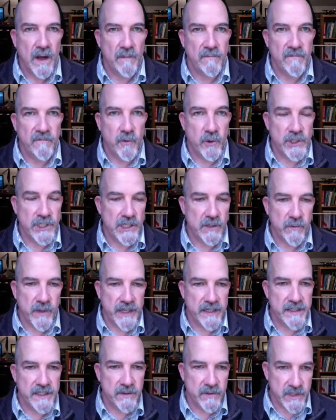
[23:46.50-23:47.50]
Fortunately, we
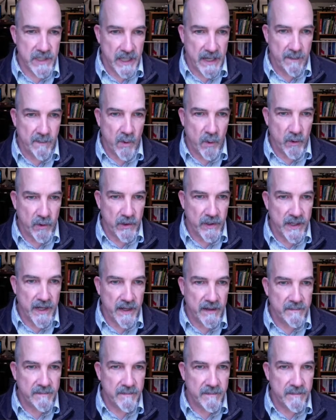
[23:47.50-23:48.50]
get to use a lot more than
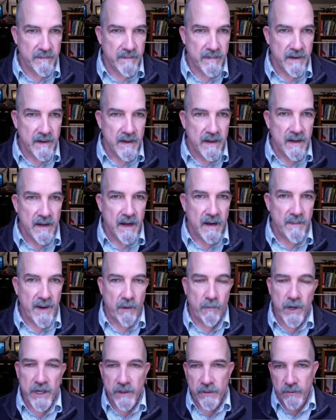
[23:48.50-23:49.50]
that. I
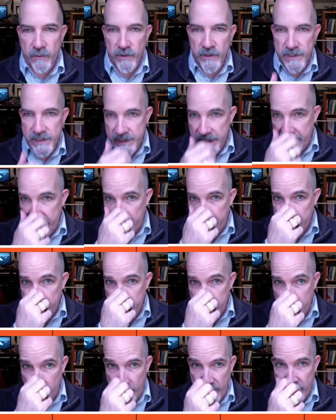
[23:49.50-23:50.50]
wanted to throw this slide up
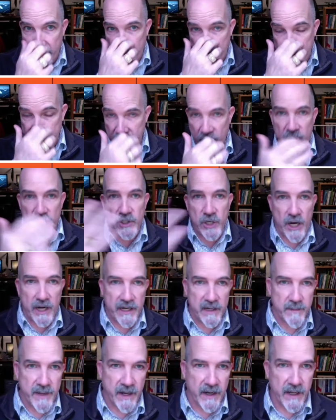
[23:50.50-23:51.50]
since I started
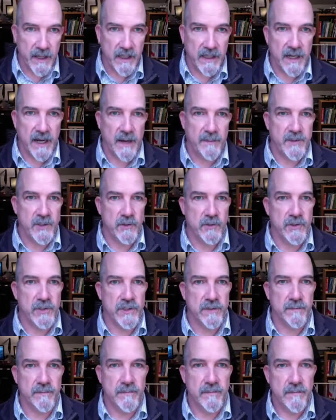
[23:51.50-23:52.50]
talking about helicopters
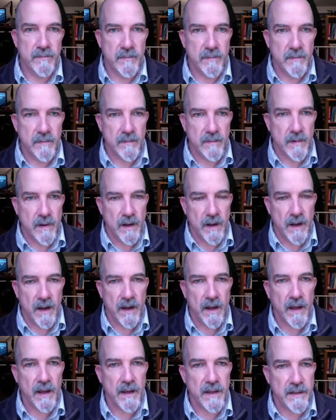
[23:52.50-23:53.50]
and
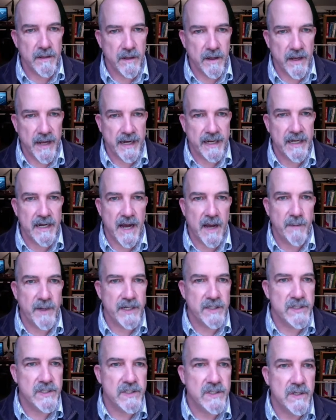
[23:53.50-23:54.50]
the
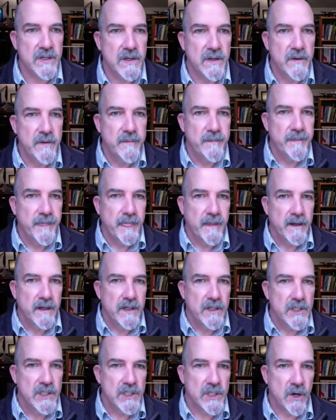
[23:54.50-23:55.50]
economics.
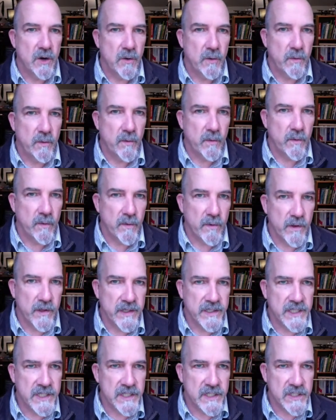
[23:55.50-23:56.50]
So
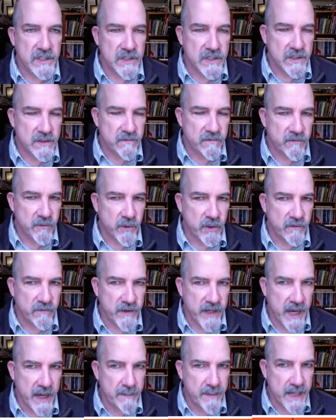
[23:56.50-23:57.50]
this is for the
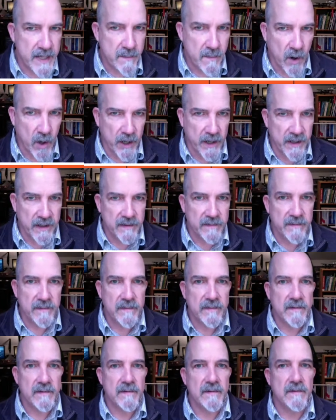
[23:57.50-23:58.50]
VIP market.
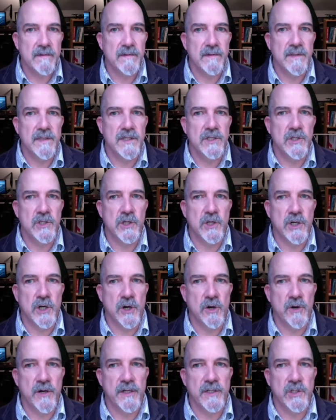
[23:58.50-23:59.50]
These are the
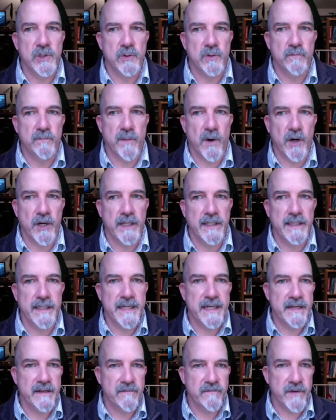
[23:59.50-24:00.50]
current sort of market
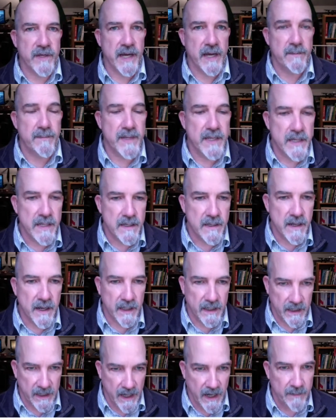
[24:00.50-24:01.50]
leading VIP
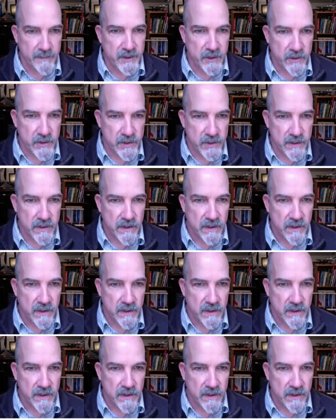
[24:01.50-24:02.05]
helicopters.